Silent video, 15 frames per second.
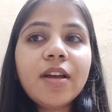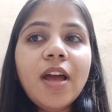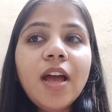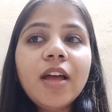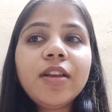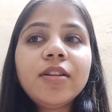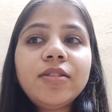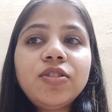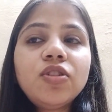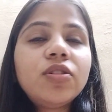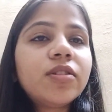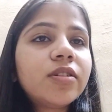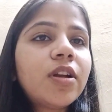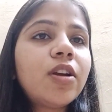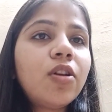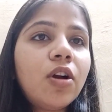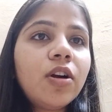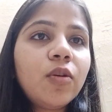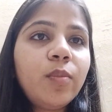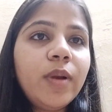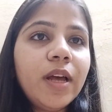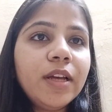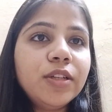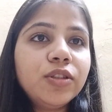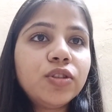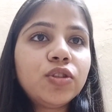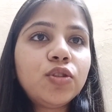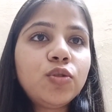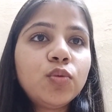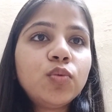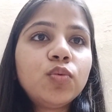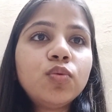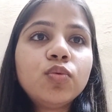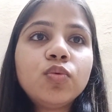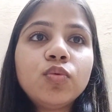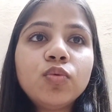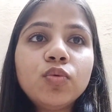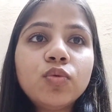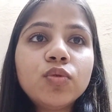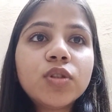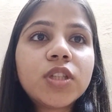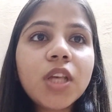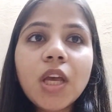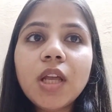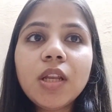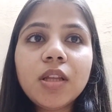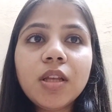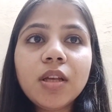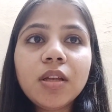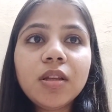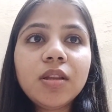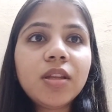And children are not obliged to say anything.